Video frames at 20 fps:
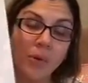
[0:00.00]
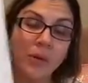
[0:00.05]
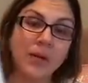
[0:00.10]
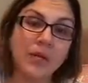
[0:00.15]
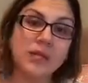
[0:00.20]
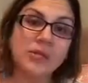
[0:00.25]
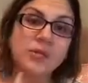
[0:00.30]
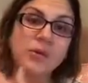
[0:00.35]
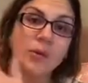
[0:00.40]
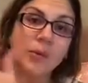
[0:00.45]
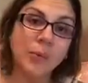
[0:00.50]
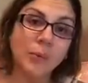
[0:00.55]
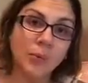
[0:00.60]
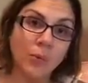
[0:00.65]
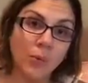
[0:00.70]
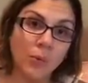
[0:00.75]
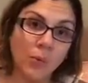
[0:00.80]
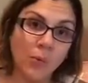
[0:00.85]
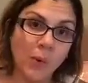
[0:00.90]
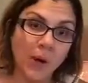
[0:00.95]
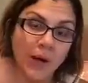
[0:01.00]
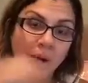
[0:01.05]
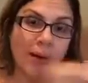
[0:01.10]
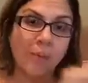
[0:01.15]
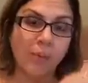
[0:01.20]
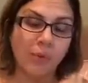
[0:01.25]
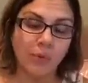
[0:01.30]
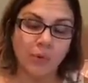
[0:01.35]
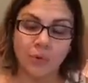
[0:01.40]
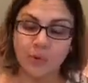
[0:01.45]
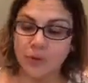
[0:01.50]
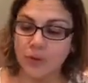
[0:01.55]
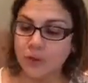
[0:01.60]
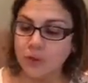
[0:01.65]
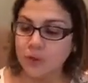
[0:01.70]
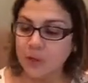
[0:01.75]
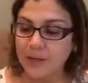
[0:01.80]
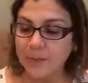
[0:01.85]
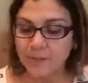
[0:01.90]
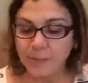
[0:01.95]
and he's going to put one apple on the
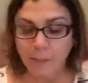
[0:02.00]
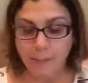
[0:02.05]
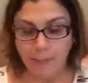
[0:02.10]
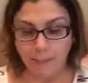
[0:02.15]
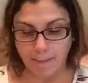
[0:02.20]
tree.